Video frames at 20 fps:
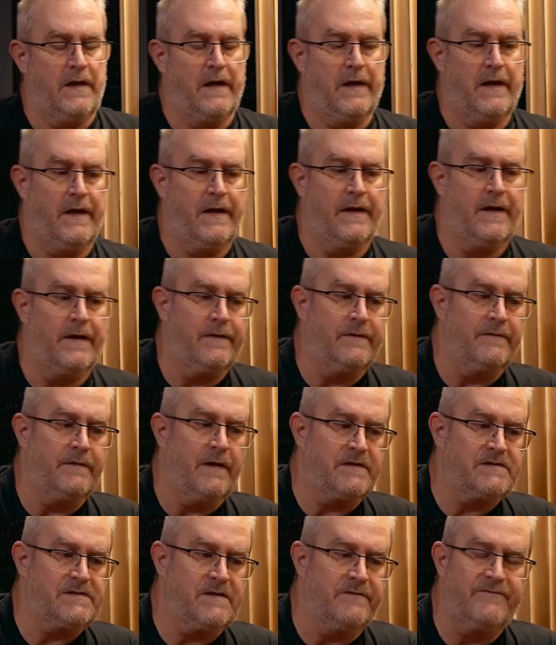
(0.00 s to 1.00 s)

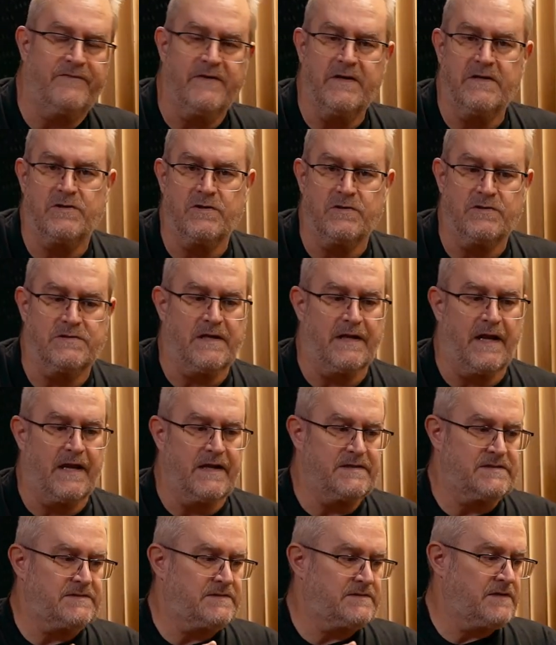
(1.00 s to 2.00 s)
some features that
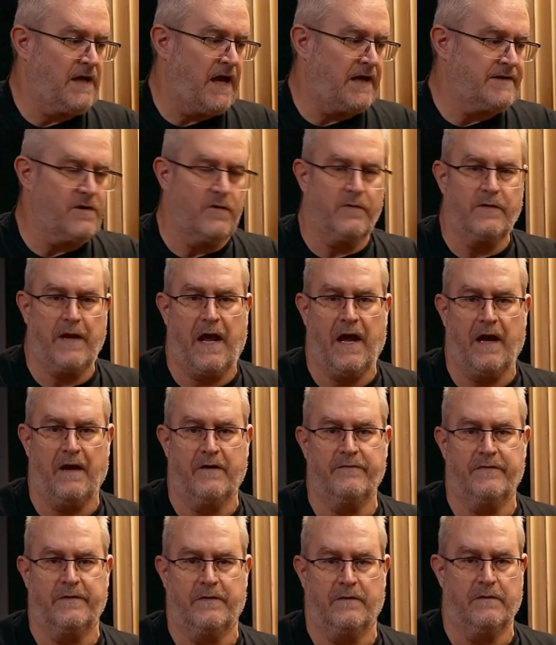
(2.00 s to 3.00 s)
I don't
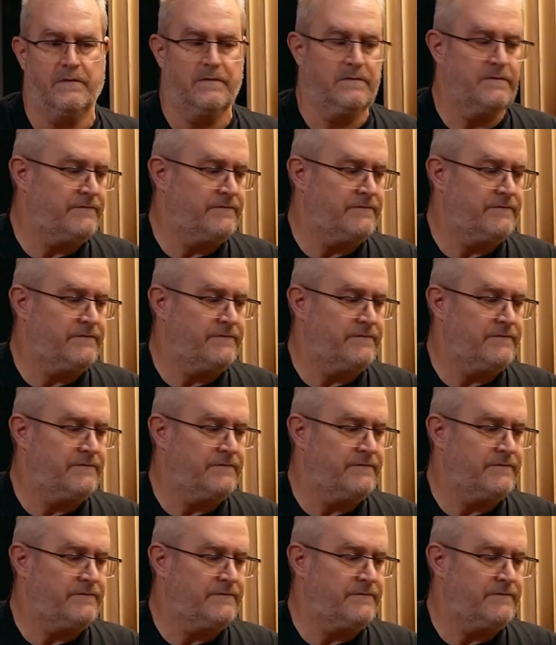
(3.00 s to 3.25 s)
have here.